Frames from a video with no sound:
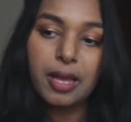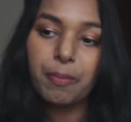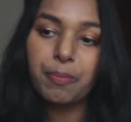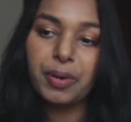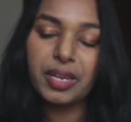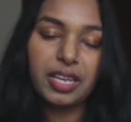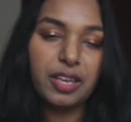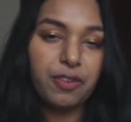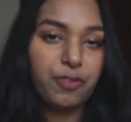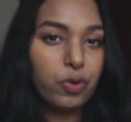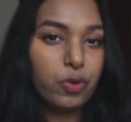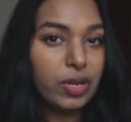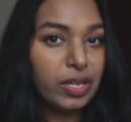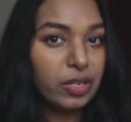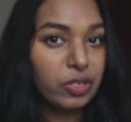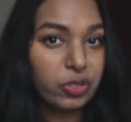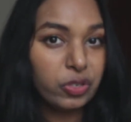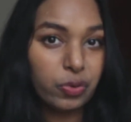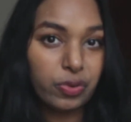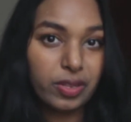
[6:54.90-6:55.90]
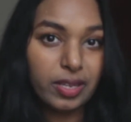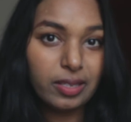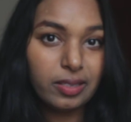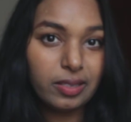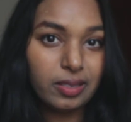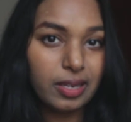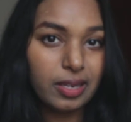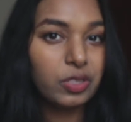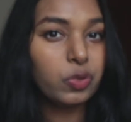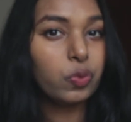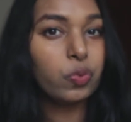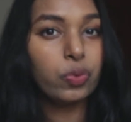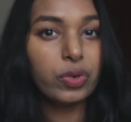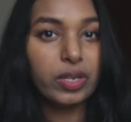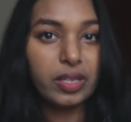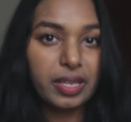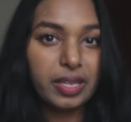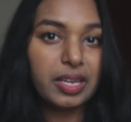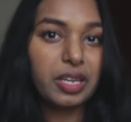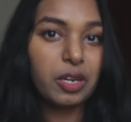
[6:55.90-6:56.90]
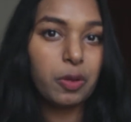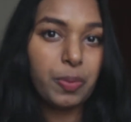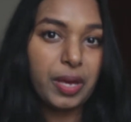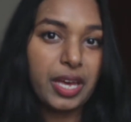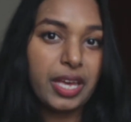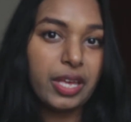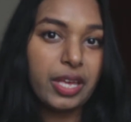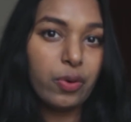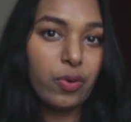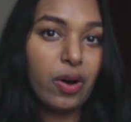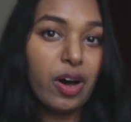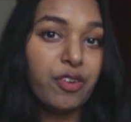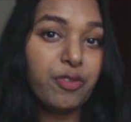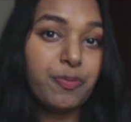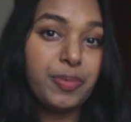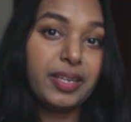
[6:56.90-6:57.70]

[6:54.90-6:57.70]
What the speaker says: But if you can do this, it's really going to pay you off,